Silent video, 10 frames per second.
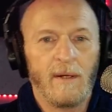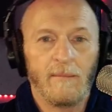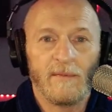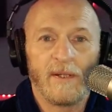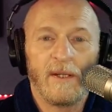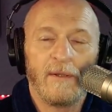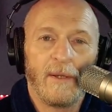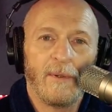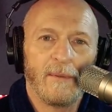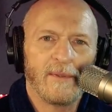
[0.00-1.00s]
going to forget who
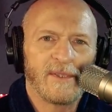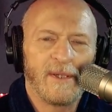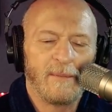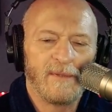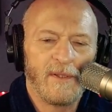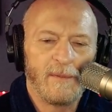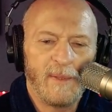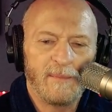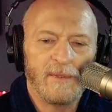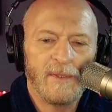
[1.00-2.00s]
they were. It was a couple of other
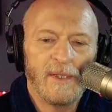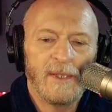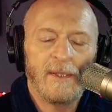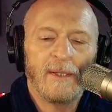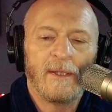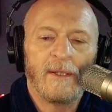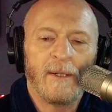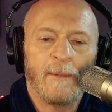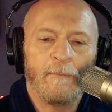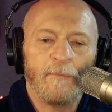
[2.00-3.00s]
people.
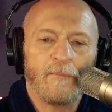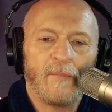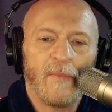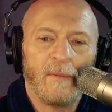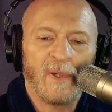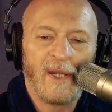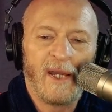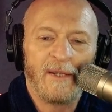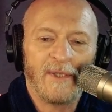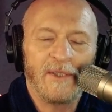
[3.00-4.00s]
But
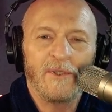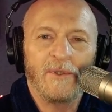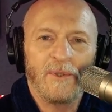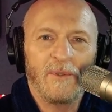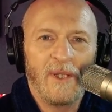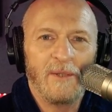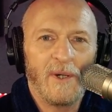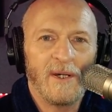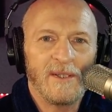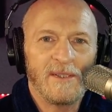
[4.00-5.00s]
I only knew who he
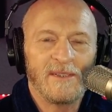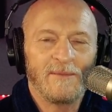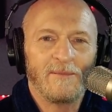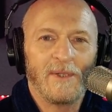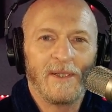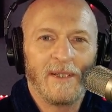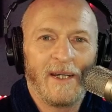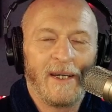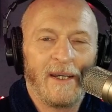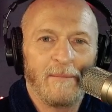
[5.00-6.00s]
was when
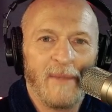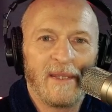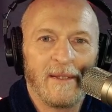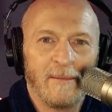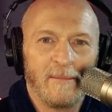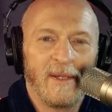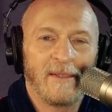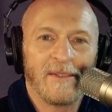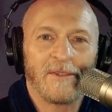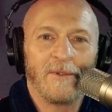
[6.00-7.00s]
I met them
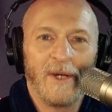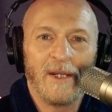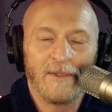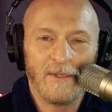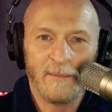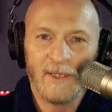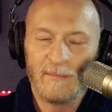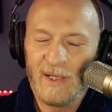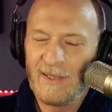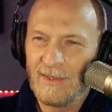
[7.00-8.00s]
at this karate
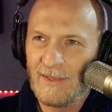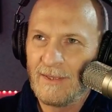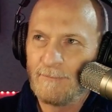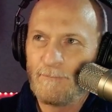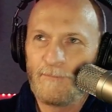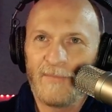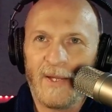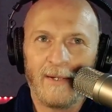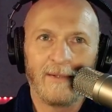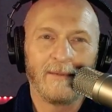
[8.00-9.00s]
tournament back in
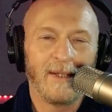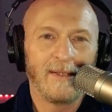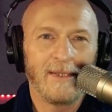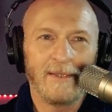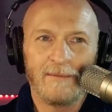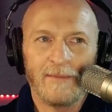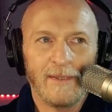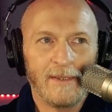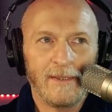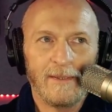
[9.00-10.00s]

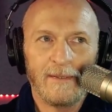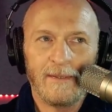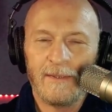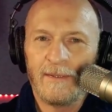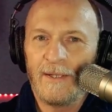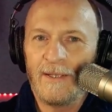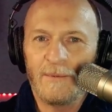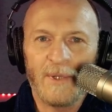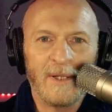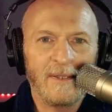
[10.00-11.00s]

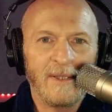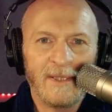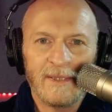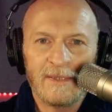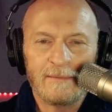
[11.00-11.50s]
1981,